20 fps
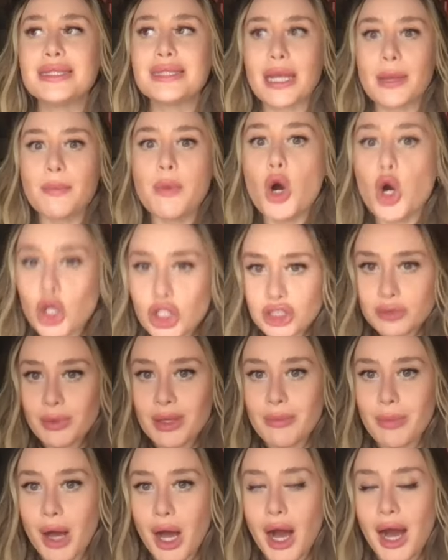like push me
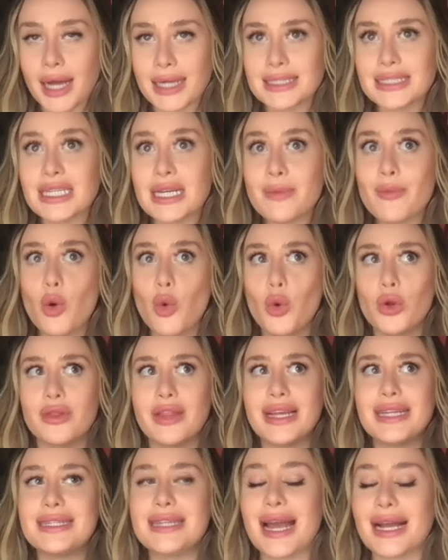behind him or
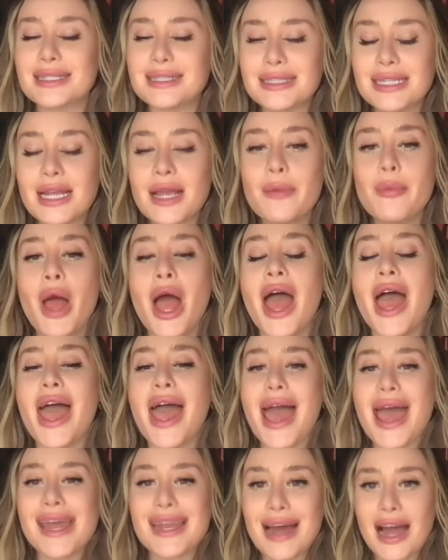like next to him.
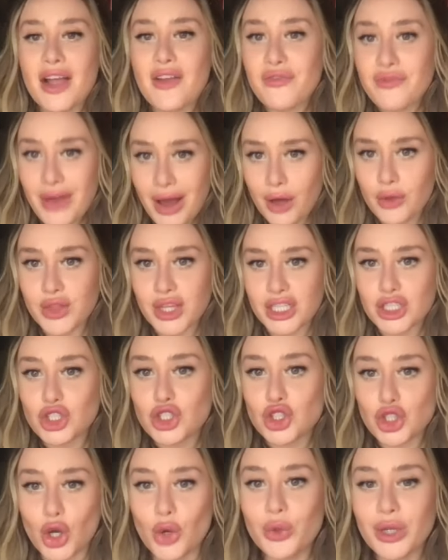And I found this
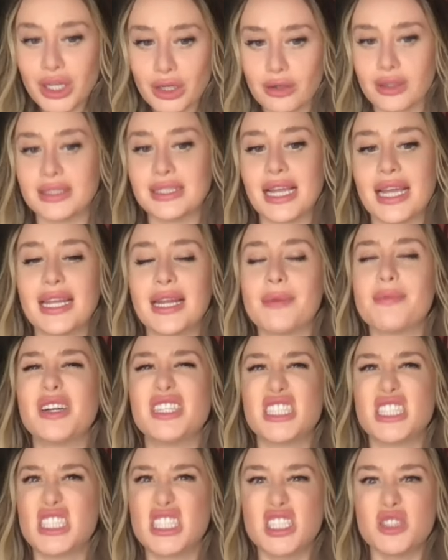so irritating. My
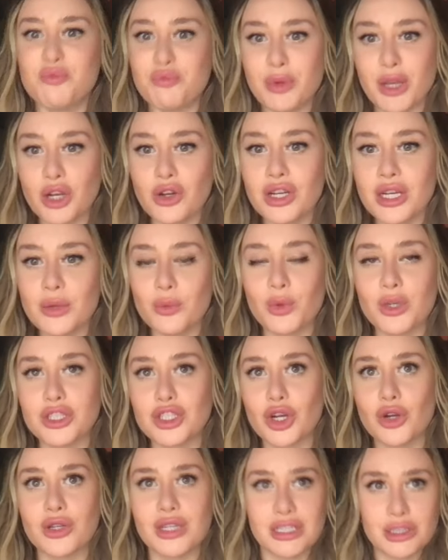spirit would
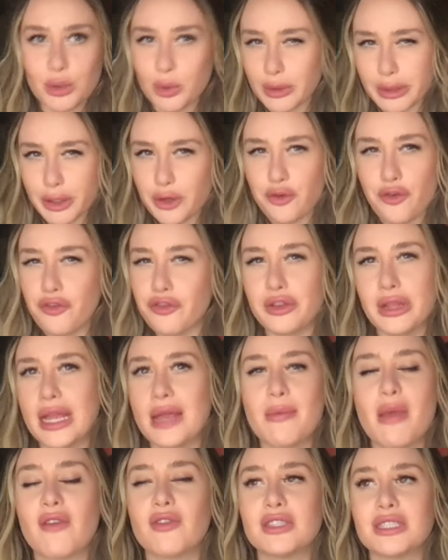turn into a little
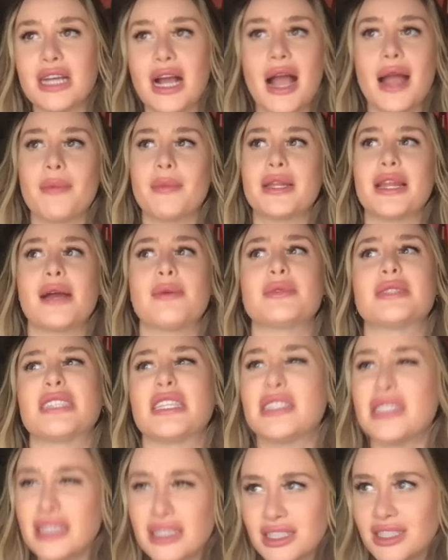flame every time. And I was
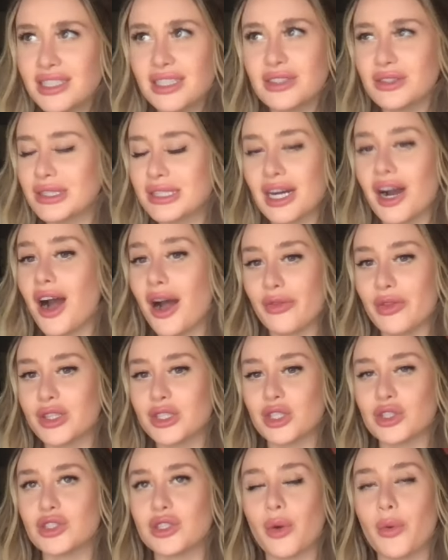like, oh God,
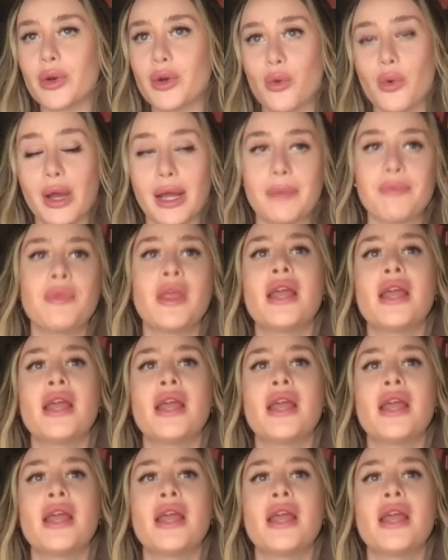this is so annoying.